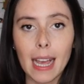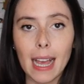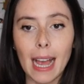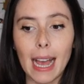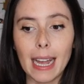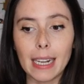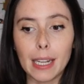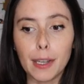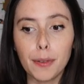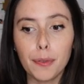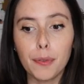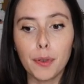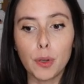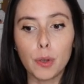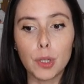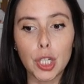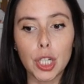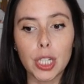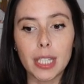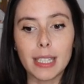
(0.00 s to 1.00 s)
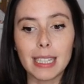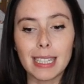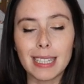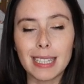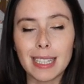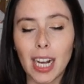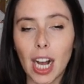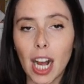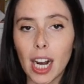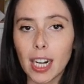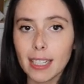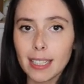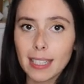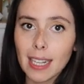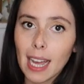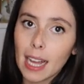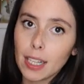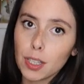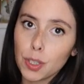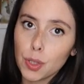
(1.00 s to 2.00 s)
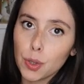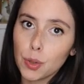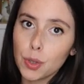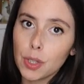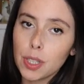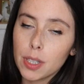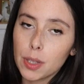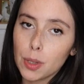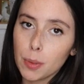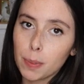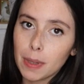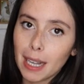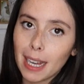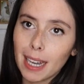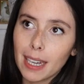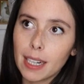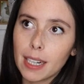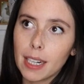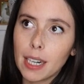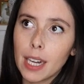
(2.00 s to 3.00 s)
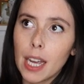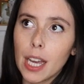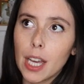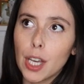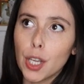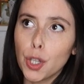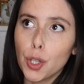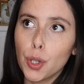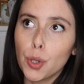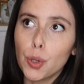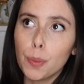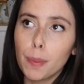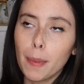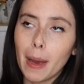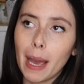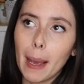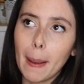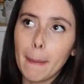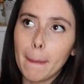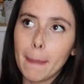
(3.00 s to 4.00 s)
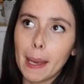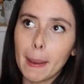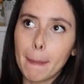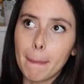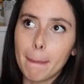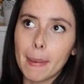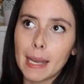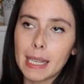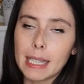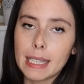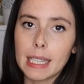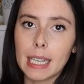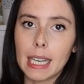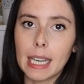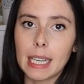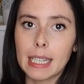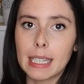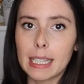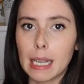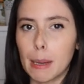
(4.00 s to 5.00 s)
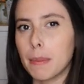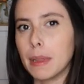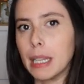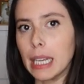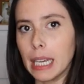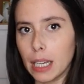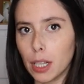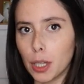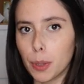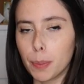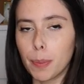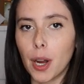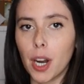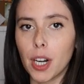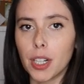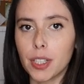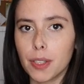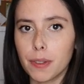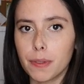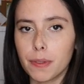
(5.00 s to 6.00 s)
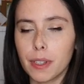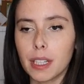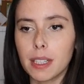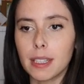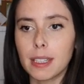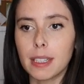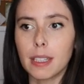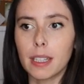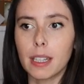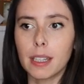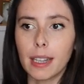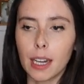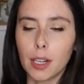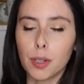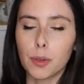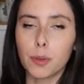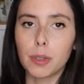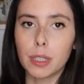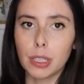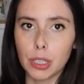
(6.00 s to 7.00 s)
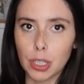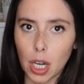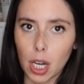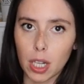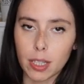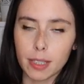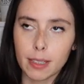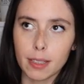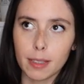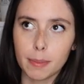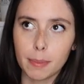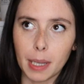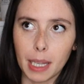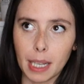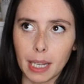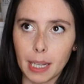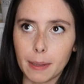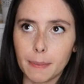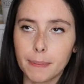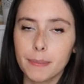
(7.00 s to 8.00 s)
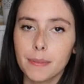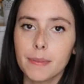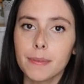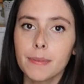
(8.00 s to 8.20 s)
And if you just discard that to the supplier, you may be missing some legal parts of it, and then you will not be